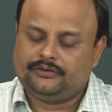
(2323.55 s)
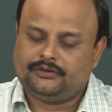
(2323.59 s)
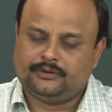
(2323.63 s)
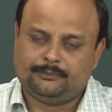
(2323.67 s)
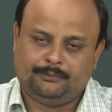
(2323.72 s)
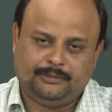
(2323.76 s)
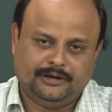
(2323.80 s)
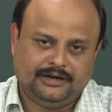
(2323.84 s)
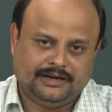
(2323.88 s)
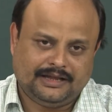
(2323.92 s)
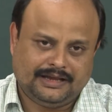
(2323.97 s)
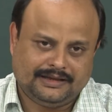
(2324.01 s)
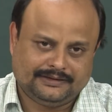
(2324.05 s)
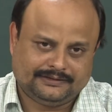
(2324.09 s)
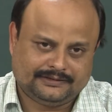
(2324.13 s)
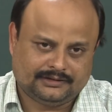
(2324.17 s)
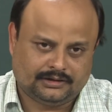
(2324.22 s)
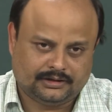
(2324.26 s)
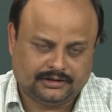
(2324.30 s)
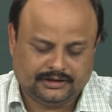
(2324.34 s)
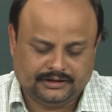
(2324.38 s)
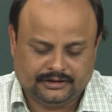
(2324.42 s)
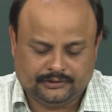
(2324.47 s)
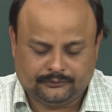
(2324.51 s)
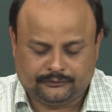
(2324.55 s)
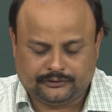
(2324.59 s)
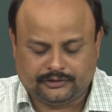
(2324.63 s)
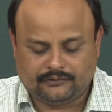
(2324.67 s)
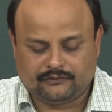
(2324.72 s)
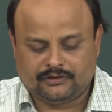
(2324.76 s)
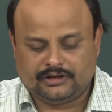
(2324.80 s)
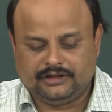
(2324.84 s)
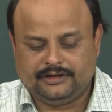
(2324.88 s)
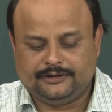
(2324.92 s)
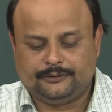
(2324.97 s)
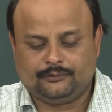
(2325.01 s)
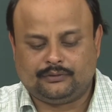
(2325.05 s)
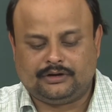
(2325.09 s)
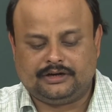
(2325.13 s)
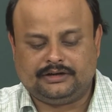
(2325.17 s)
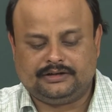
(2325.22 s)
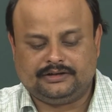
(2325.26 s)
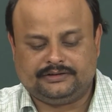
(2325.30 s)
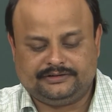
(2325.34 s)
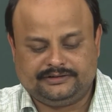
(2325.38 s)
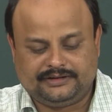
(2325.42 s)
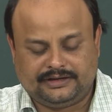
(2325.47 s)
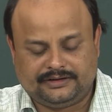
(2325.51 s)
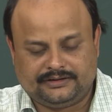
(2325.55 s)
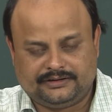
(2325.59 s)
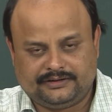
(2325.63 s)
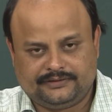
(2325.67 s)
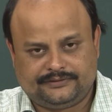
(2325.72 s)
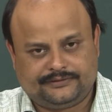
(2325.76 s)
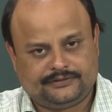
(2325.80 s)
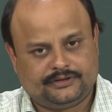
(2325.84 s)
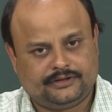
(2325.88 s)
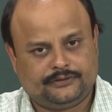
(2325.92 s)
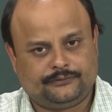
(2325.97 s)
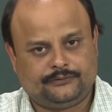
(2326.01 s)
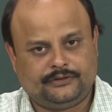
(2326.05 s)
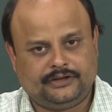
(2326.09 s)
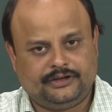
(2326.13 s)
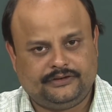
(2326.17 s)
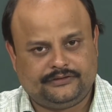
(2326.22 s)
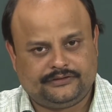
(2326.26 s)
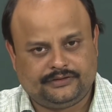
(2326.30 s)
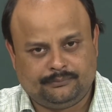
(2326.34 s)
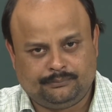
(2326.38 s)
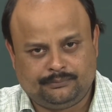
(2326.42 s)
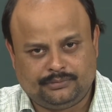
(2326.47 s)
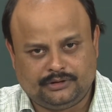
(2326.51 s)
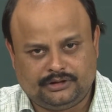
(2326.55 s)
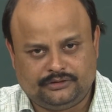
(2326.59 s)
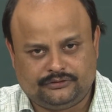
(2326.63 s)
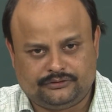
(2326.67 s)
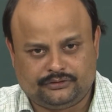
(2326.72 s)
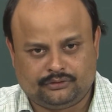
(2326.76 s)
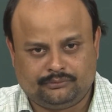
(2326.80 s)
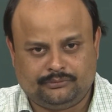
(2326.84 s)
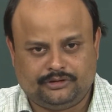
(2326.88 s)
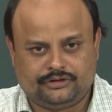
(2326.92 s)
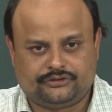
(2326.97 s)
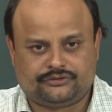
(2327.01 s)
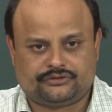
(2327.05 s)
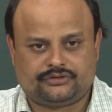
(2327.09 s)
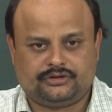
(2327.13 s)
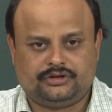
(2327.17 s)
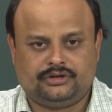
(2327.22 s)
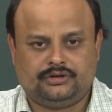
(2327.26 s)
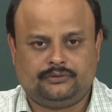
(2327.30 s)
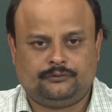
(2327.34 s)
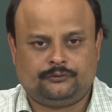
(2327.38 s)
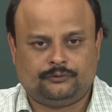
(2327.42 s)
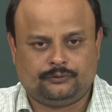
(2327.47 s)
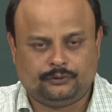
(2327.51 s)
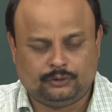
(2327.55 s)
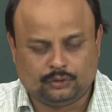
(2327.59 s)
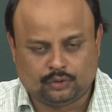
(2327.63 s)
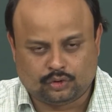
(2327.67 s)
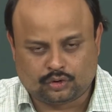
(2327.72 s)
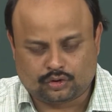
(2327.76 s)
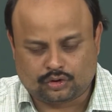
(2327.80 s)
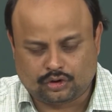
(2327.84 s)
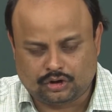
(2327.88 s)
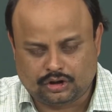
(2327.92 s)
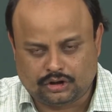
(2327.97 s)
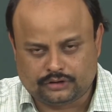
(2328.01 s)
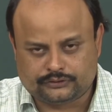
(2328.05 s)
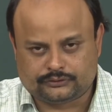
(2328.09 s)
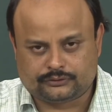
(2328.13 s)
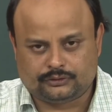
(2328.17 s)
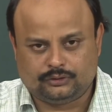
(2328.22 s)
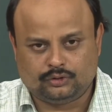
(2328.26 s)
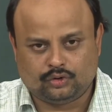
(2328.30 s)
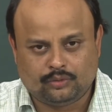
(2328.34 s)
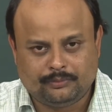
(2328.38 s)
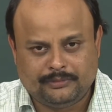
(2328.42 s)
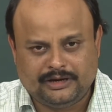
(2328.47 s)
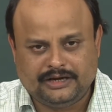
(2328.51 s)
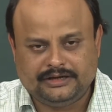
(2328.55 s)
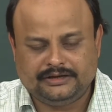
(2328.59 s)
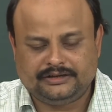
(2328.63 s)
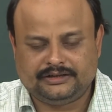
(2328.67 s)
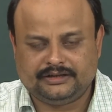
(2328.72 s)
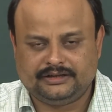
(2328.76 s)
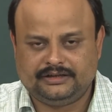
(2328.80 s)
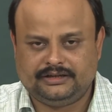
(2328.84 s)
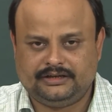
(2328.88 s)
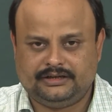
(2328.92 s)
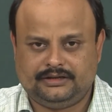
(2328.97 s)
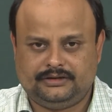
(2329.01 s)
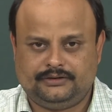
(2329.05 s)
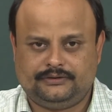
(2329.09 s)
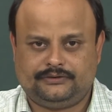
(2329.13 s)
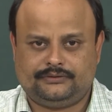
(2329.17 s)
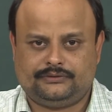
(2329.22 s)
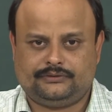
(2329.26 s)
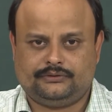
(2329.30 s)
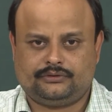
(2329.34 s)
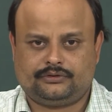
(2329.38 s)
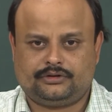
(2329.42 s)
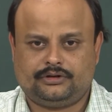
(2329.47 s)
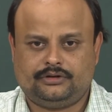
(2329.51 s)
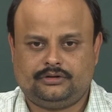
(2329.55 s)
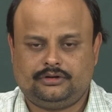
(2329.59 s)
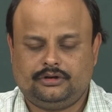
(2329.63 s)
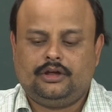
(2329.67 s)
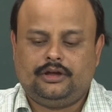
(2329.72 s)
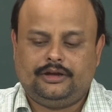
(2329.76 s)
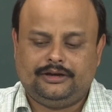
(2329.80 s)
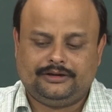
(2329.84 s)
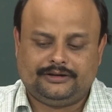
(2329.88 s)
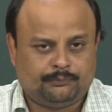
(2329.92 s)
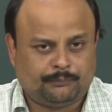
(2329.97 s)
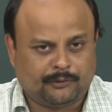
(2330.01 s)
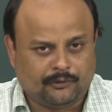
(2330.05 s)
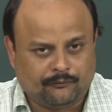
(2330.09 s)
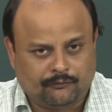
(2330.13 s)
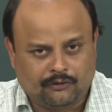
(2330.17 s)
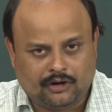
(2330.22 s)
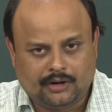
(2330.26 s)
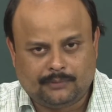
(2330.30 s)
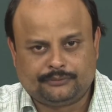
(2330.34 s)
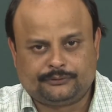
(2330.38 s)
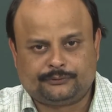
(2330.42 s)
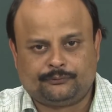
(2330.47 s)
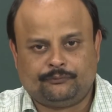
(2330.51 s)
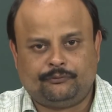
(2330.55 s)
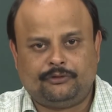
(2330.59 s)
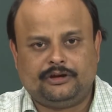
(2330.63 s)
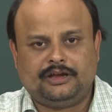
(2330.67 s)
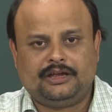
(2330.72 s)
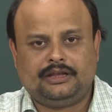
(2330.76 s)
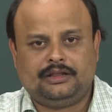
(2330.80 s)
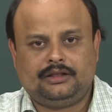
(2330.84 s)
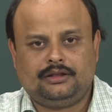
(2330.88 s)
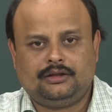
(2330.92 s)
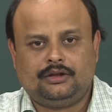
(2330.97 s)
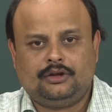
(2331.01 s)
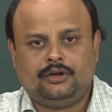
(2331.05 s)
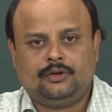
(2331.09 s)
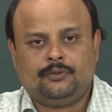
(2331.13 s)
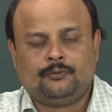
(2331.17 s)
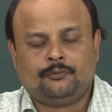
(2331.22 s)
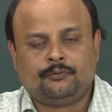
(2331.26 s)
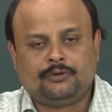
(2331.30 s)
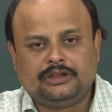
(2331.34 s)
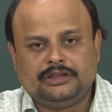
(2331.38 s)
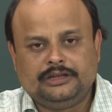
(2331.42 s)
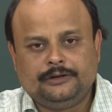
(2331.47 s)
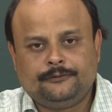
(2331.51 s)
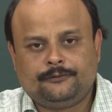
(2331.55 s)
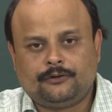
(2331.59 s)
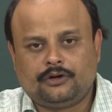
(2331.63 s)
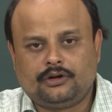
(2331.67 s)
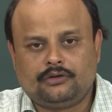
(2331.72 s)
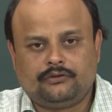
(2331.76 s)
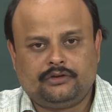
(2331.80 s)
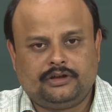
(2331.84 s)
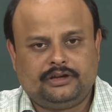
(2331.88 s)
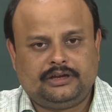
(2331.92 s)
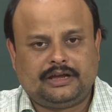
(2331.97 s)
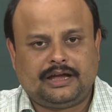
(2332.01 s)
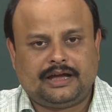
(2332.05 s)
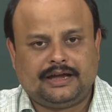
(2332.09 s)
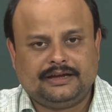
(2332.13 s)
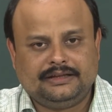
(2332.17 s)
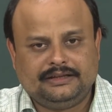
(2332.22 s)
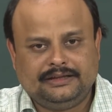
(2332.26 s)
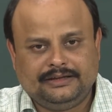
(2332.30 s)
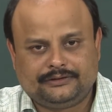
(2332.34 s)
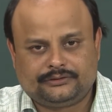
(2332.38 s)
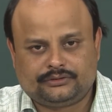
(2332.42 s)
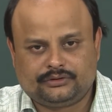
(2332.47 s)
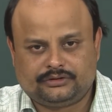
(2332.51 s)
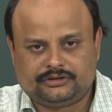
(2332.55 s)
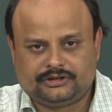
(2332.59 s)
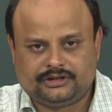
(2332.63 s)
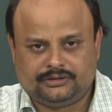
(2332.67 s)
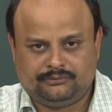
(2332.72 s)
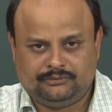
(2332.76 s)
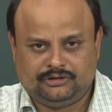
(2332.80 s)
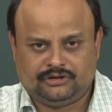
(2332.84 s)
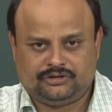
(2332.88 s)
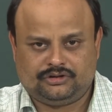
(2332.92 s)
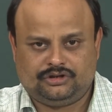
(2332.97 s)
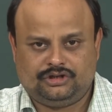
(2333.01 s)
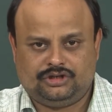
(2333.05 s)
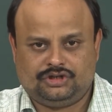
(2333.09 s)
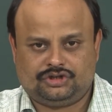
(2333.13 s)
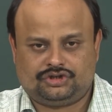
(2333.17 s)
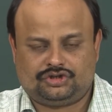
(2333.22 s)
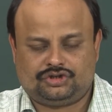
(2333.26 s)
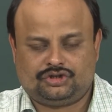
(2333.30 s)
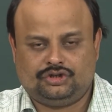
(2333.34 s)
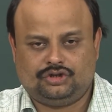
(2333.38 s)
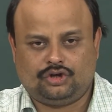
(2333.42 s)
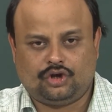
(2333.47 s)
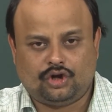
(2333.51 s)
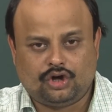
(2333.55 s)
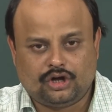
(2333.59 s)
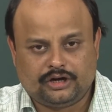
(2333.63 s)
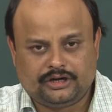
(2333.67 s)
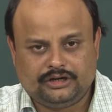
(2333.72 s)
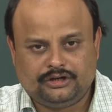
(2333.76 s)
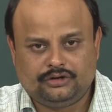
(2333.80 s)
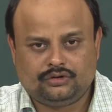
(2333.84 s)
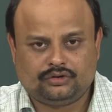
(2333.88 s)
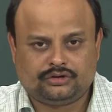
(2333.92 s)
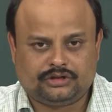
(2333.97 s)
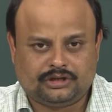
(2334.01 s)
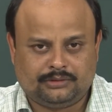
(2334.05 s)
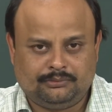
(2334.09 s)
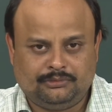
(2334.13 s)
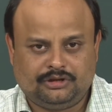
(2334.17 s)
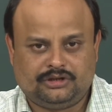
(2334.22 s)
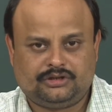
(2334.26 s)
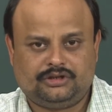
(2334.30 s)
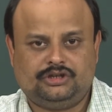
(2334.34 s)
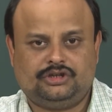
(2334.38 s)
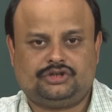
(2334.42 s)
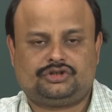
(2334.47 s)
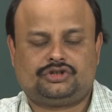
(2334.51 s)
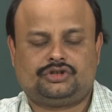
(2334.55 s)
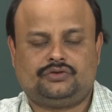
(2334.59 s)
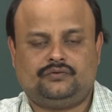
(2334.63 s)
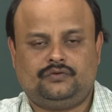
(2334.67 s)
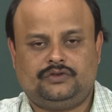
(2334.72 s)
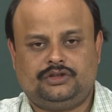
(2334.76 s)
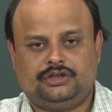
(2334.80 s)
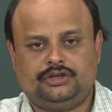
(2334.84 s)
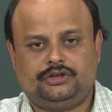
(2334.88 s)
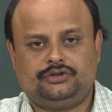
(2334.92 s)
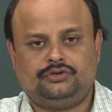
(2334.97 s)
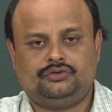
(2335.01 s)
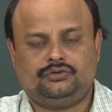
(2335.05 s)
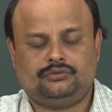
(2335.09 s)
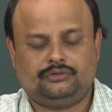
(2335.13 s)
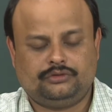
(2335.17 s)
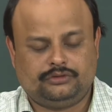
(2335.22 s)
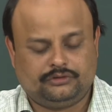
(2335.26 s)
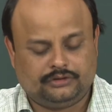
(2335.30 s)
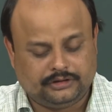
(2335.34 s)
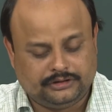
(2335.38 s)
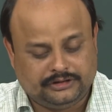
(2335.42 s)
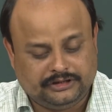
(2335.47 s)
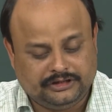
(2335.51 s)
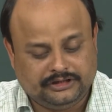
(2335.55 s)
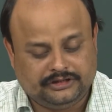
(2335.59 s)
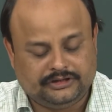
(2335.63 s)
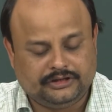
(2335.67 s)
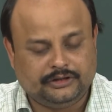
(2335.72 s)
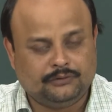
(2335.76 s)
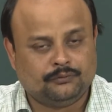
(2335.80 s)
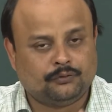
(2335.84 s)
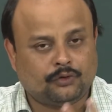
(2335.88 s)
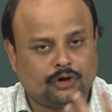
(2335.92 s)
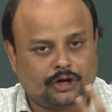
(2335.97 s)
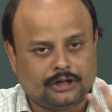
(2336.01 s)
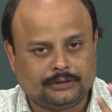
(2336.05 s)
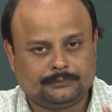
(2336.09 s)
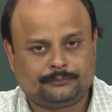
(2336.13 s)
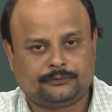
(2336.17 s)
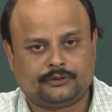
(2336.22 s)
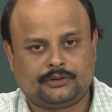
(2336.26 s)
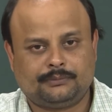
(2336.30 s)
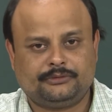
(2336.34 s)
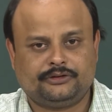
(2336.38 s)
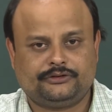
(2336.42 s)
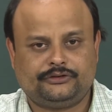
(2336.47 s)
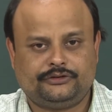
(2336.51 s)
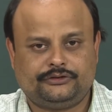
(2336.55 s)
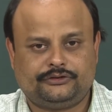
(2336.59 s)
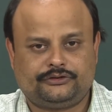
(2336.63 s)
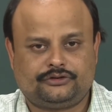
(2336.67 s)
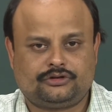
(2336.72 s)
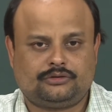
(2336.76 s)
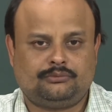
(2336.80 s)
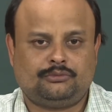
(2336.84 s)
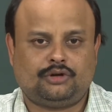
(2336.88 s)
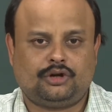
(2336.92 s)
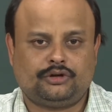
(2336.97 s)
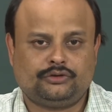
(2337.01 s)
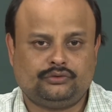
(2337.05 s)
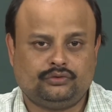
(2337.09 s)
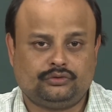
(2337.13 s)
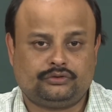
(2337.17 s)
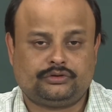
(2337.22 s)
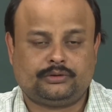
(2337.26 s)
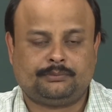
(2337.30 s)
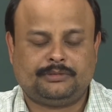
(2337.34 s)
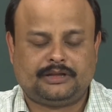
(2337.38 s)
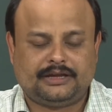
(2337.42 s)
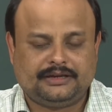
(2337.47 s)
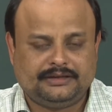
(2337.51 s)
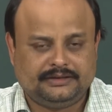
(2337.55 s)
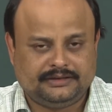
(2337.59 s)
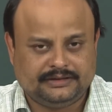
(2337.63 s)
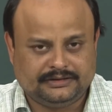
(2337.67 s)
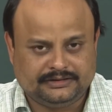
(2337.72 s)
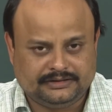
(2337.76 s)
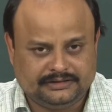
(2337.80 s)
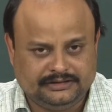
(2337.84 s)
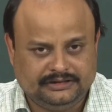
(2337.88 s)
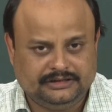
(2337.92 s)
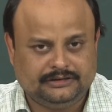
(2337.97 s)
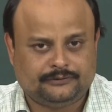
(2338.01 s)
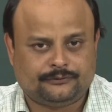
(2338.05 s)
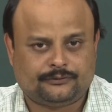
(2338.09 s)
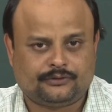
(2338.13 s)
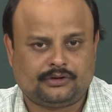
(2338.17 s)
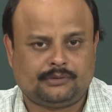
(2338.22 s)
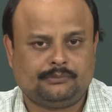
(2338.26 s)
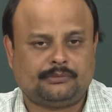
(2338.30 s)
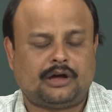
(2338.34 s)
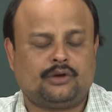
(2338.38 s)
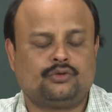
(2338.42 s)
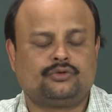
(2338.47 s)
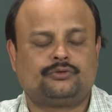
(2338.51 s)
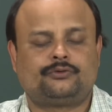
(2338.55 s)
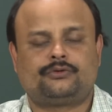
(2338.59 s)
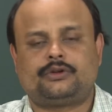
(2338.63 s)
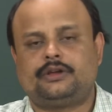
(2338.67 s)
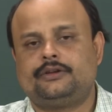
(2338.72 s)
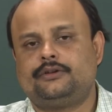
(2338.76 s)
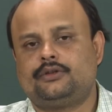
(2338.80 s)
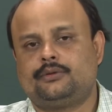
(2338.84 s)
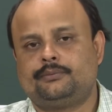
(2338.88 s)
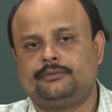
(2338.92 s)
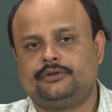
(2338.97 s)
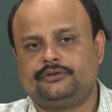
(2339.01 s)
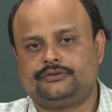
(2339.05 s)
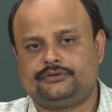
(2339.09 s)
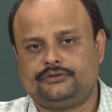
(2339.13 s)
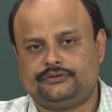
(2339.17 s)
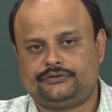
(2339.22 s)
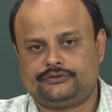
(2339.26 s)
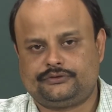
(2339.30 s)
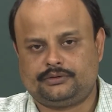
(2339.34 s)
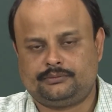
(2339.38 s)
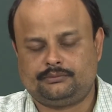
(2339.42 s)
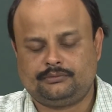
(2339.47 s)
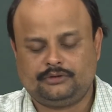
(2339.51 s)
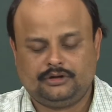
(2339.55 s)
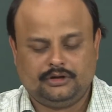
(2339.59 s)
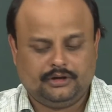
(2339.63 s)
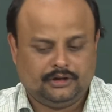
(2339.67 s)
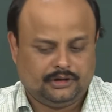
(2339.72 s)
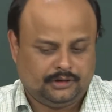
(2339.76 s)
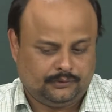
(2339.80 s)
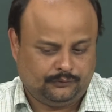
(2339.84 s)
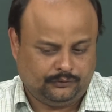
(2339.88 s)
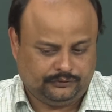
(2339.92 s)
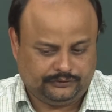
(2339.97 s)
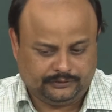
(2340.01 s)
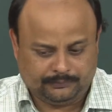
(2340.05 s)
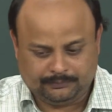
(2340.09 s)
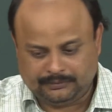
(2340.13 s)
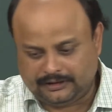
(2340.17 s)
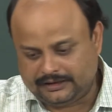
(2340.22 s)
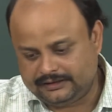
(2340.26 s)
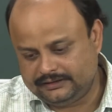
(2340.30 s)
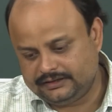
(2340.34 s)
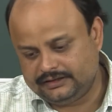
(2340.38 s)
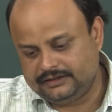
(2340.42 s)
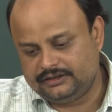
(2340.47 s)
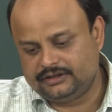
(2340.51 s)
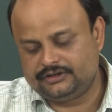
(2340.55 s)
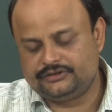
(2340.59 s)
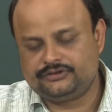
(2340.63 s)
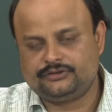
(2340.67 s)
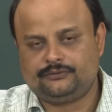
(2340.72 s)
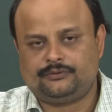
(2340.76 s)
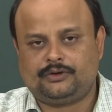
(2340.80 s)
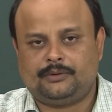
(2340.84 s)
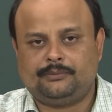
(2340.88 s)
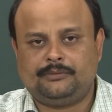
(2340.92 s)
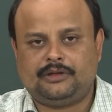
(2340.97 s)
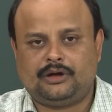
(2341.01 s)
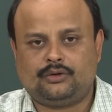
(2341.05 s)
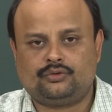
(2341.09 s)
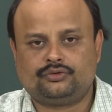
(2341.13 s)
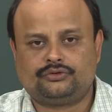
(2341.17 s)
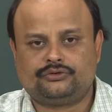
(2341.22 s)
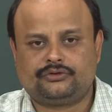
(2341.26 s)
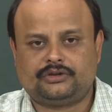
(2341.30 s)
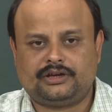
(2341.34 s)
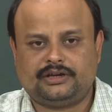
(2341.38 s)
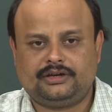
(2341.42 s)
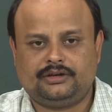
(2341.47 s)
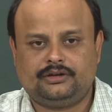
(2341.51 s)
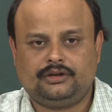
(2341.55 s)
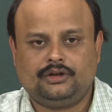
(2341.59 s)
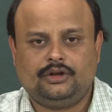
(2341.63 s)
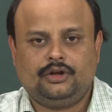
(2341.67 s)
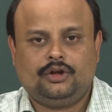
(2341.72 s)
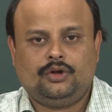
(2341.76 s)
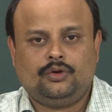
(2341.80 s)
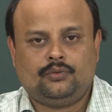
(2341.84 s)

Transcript: The bed has several advantages I discussed, very simple geometry, low cost, low maintenance. Okay. It performs well only for very highly exothermic reaction or endothermic reaction, whether the heat evolve from the system or you supply the heat from outside of the system, you are supplying the energy from the outside.